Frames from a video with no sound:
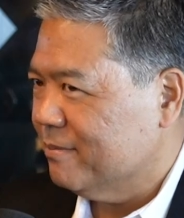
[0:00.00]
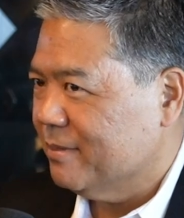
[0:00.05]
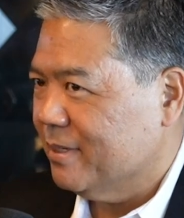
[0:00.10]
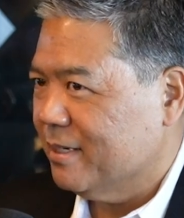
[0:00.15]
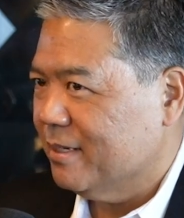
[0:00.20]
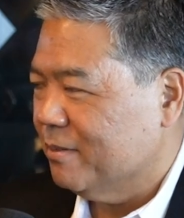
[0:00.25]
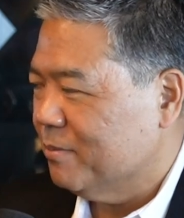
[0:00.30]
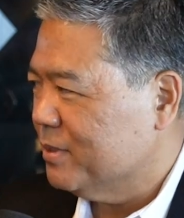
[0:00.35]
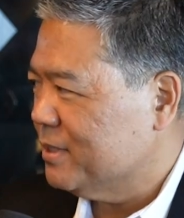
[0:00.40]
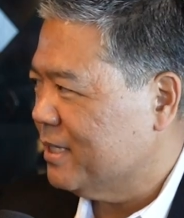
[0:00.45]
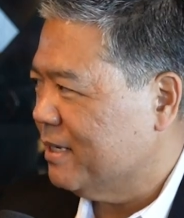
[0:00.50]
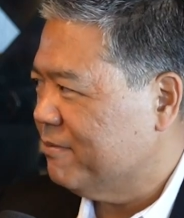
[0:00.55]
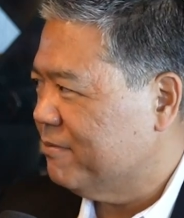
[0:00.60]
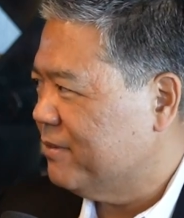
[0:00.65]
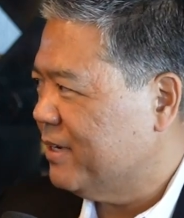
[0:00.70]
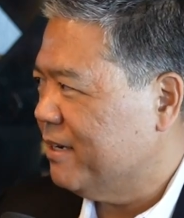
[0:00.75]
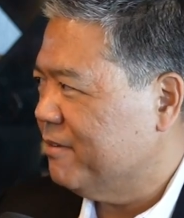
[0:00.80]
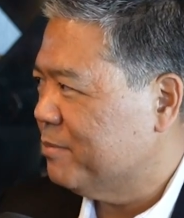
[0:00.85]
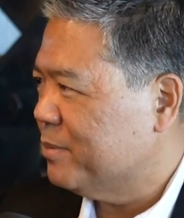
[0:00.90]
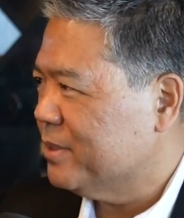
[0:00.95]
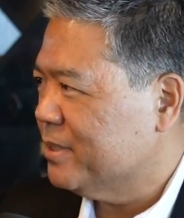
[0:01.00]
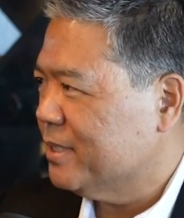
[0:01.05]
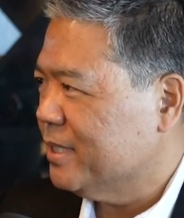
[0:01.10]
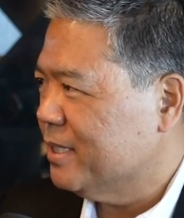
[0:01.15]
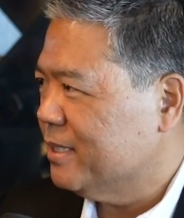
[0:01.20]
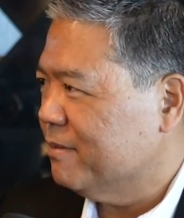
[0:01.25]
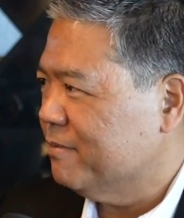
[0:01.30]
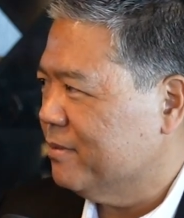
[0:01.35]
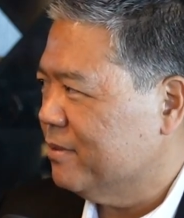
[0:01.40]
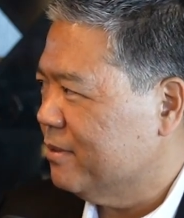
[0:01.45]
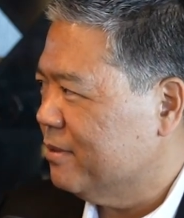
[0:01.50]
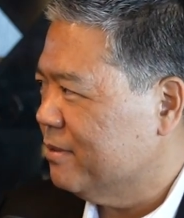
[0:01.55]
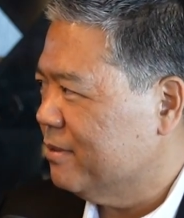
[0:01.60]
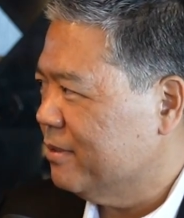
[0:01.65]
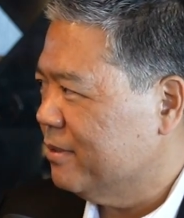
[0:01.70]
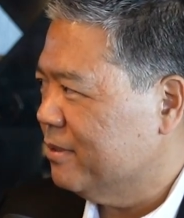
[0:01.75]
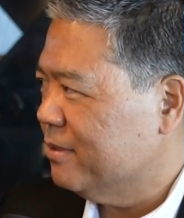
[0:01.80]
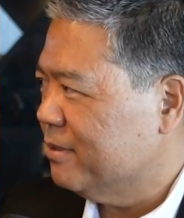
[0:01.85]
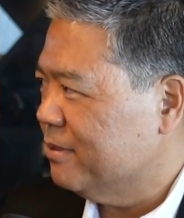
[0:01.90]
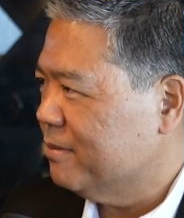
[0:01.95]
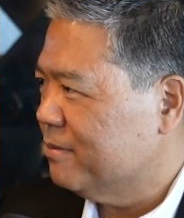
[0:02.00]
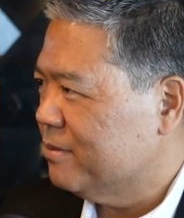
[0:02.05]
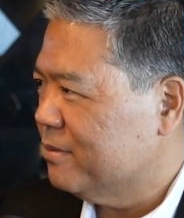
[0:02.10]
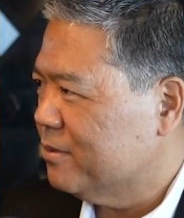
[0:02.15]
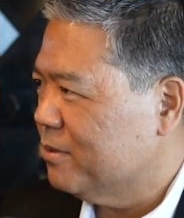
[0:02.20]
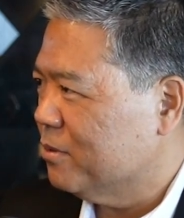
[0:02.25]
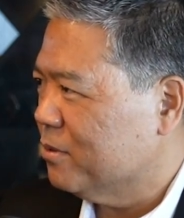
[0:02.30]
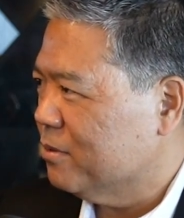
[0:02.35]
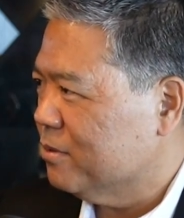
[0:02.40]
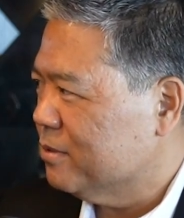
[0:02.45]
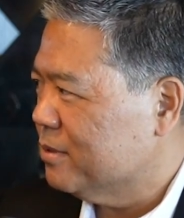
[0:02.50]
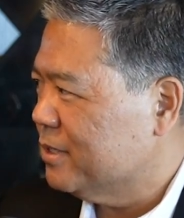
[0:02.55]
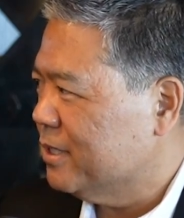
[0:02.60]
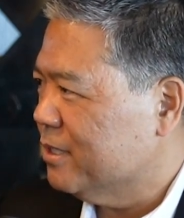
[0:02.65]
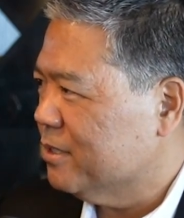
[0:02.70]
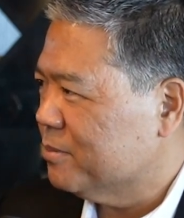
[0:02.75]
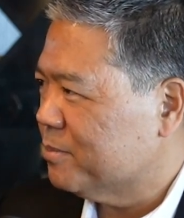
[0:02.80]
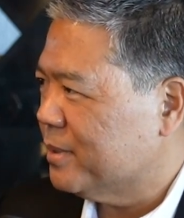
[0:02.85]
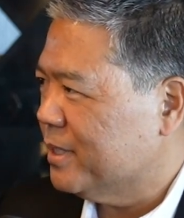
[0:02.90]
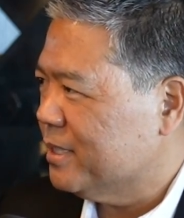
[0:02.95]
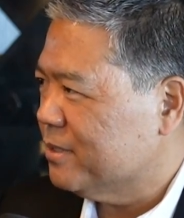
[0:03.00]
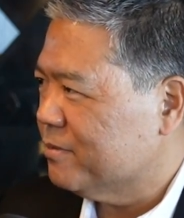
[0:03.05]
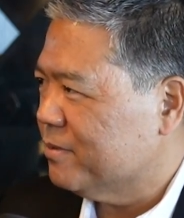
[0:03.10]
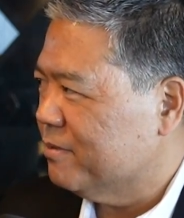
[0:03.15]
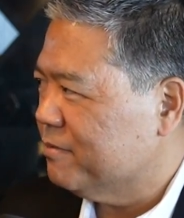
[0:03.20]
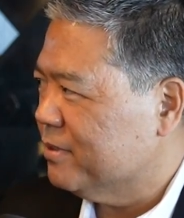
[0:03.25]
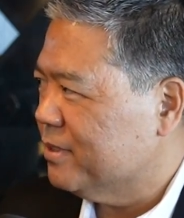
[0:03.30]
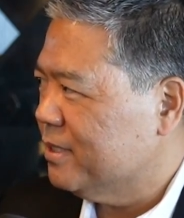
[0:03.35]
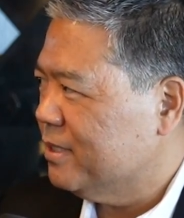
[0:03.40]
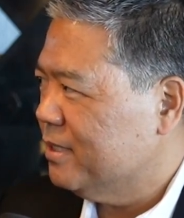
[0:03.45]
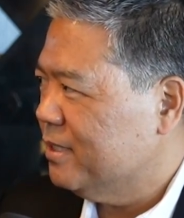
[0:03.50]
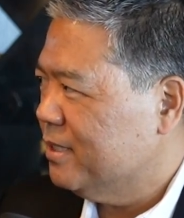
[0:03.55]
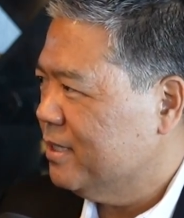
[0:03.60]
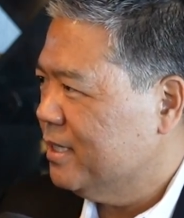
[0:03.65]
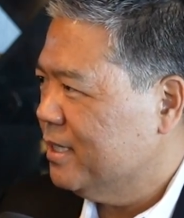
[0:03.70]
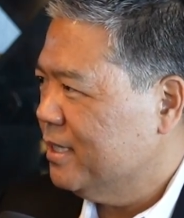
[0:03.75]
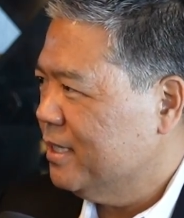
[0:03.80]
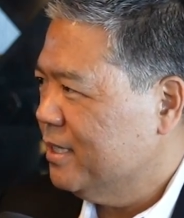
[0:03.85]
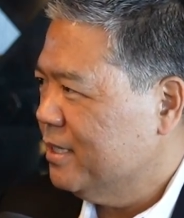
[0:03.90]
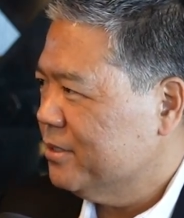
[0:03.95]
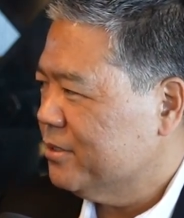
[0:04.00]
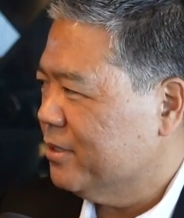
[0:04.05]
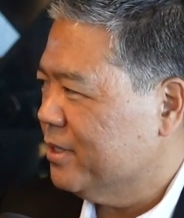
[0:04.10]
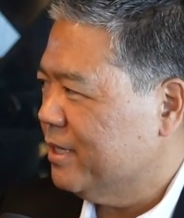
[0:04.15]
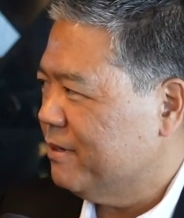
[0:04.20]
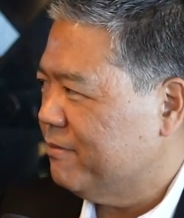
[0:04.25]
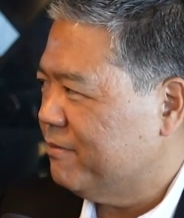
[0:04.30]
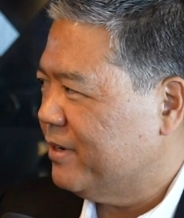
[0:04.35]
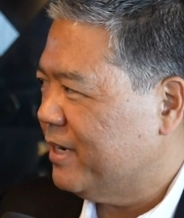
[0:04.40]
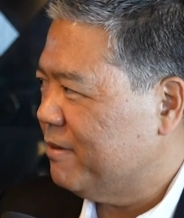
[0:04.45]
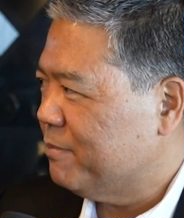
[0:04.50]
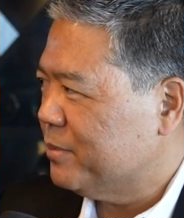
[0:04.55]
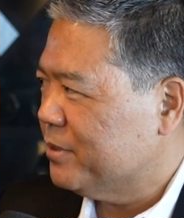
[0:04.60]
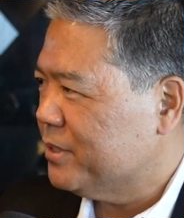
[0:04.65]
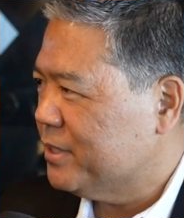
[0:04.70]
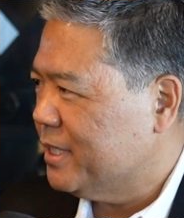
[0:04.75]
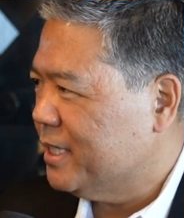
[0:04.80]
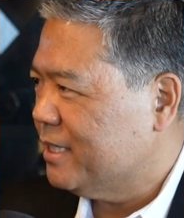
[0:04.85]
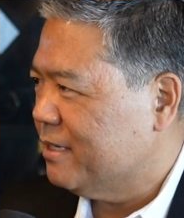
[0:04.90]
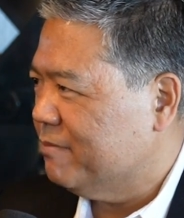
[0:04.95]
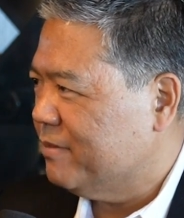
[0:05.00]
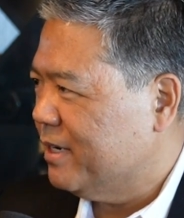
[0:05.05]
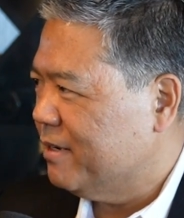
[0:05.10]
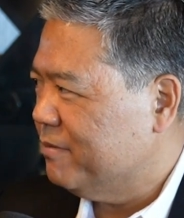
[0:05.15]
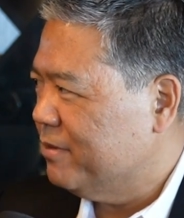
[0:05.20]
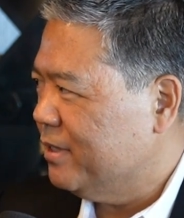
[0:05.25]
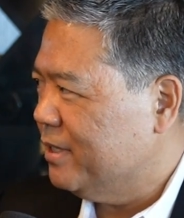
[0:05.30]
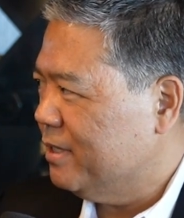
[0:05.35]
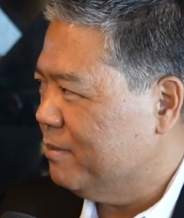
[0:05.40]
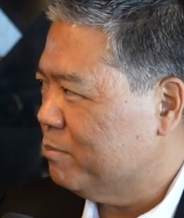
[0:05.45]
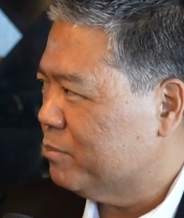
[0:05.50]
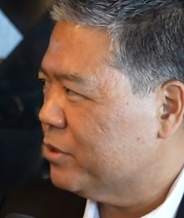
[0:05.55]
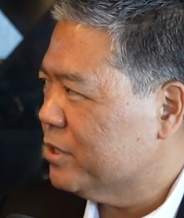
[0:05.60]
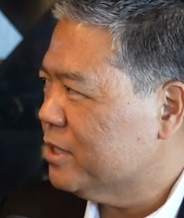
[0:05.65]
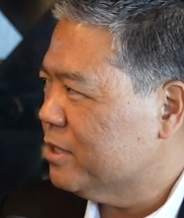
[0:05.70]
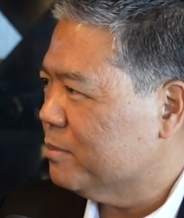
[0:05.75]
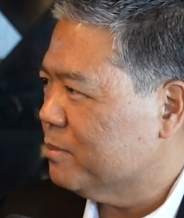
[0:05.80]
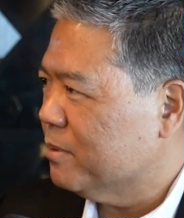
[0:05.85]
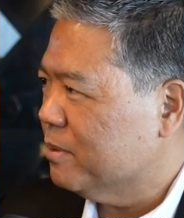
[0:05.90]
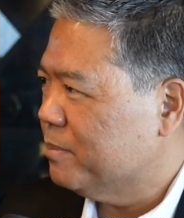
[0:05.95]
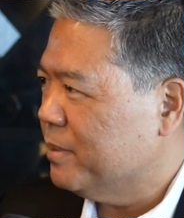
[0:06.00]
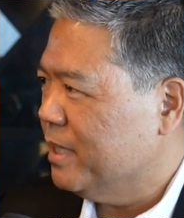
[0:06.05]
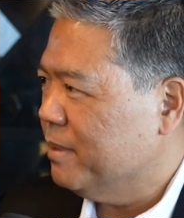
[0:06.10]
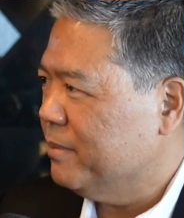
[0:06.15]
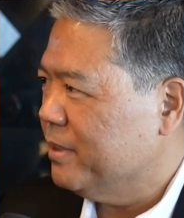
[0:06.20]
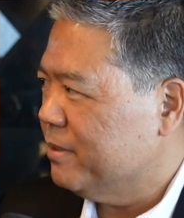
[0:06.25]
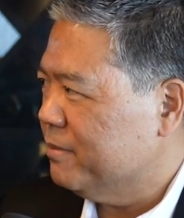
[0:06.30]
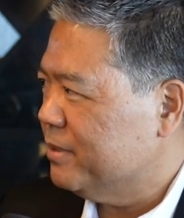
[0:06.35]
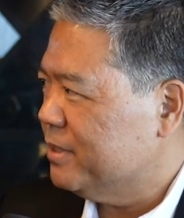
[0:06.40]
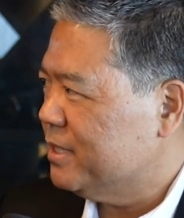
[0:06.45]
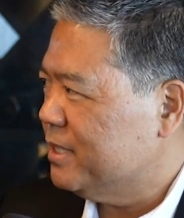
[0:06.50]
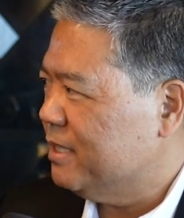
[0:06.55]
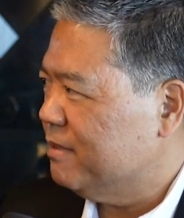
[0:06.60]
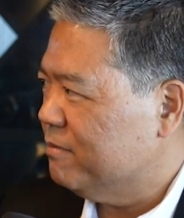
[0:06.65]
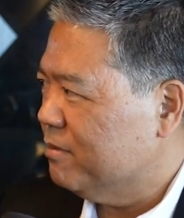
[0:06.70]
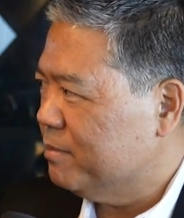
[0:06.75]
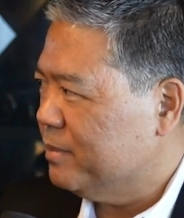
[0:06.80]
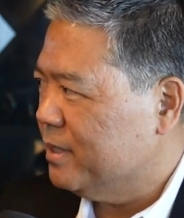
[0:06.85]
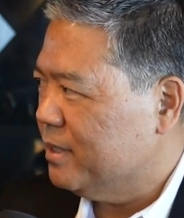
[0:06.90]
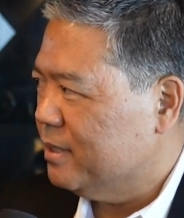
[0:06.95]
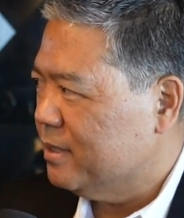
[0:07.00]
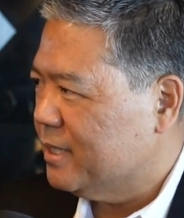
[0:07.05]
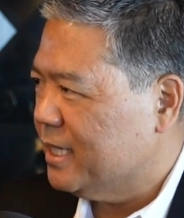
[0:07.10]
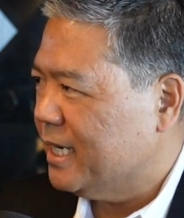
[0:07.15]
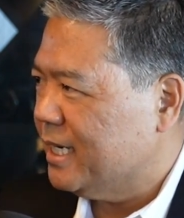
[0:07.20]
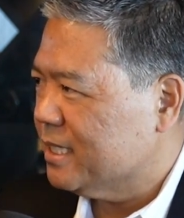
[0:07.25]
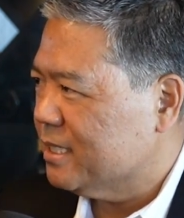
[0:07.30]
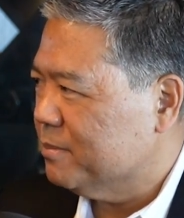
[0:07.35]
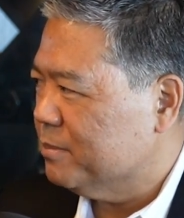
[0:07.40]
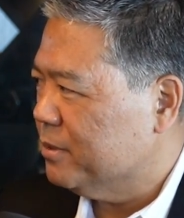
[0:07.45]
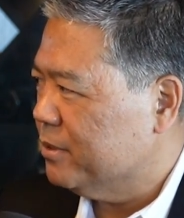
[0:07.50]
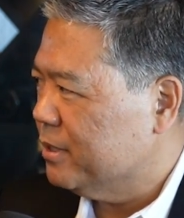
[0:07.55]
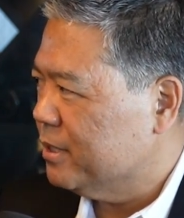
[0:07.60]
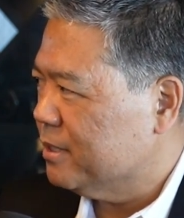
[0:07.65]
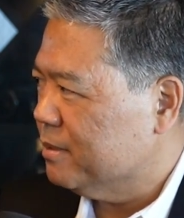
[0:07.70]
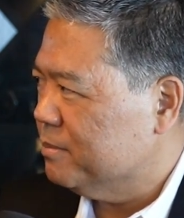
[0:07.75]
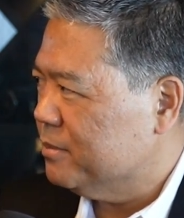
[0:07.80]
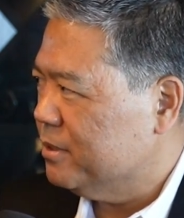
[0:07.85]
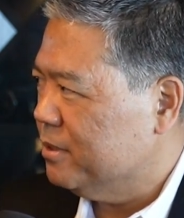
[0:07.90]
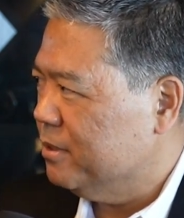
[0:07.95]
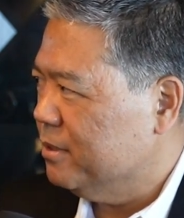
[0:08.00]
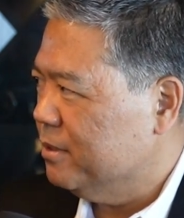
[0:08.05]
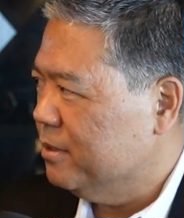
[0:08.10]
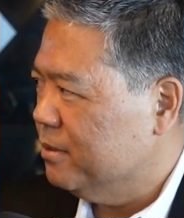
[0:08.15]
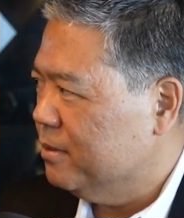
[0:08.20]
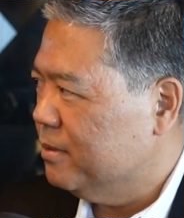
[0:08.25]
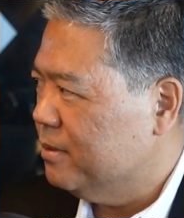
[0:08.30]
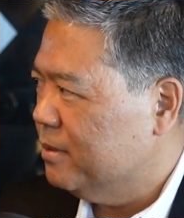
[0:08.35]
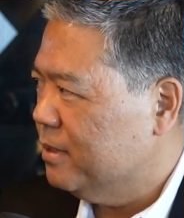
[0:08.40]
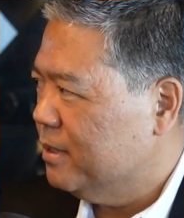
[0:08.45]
I don't know, what's that, 5% of your total sales price roughly? So then 5% of every principal payment you receive will be taxable income to you,